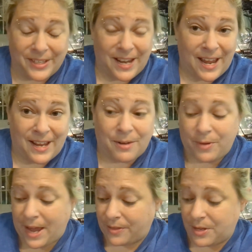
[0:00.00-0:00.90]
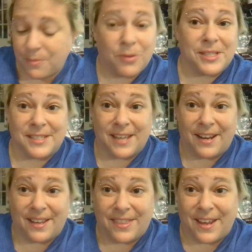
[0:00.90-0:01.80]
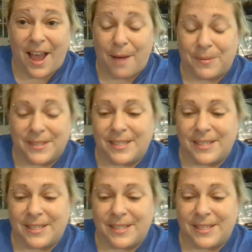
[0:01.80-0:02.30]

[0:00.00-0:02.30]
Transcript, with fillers: of the night and we had the most exciting thing happen